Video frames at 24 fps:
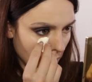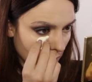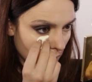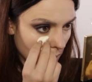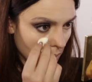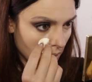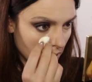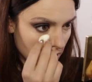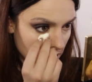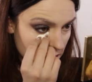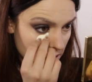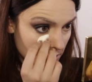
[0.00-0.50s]
I'm
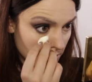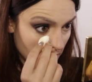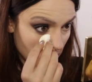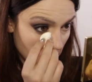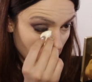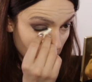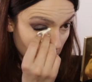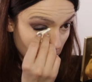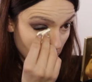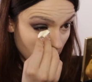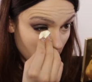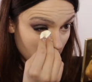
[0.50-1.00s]
going to
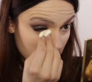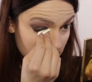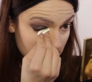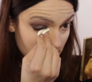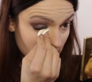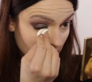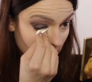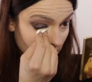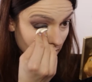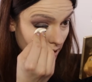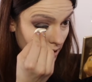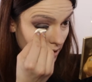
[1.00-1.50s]
be
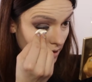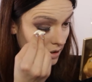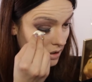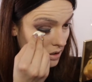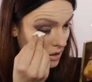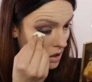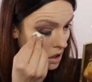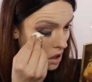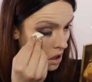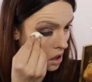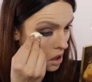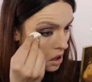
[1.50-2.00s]
pressing it
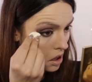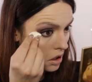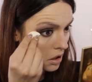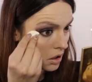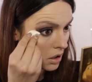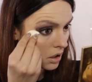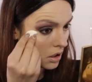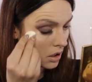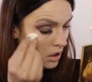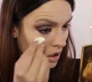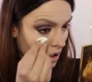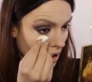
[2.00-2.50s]

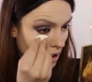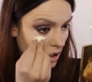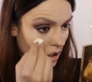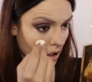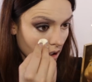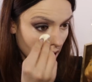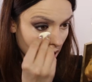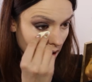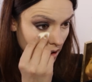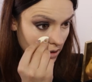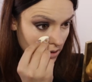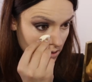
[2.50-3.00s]

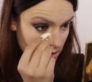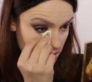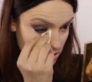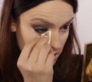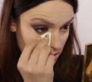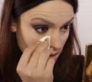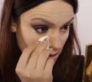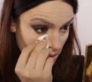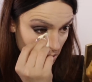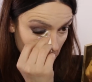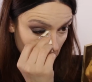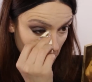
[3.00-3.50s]

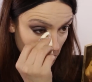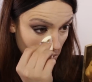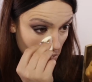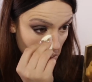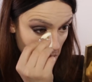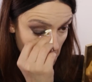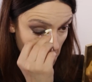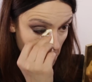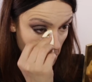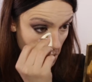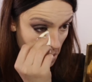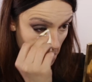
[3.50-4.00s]

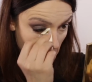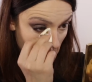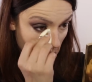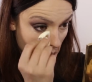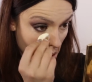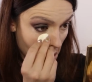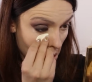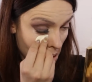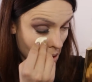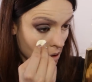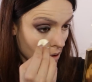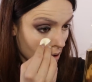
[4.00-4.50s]
into
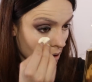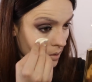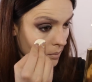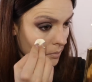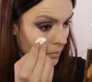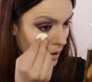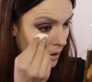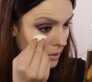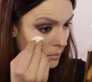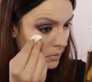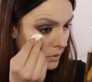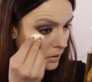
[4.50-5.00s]

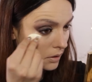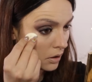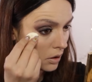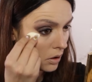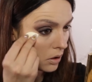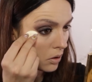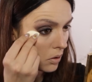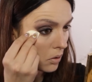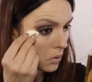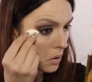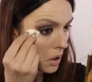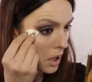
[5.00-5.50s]
my
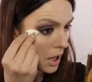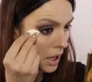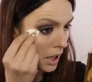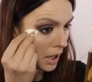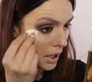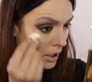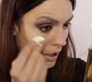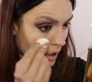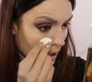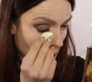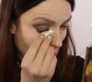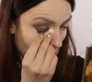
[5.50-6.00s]
below
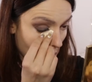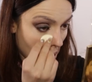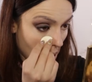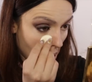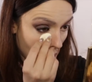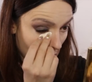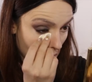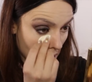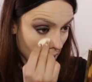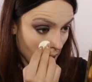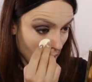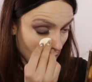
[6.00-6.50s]
eye
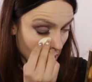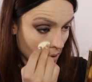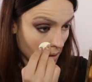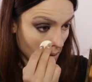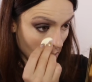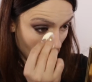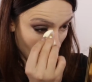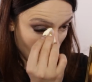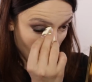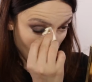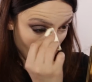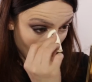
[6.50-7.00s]

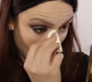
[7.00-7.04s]
area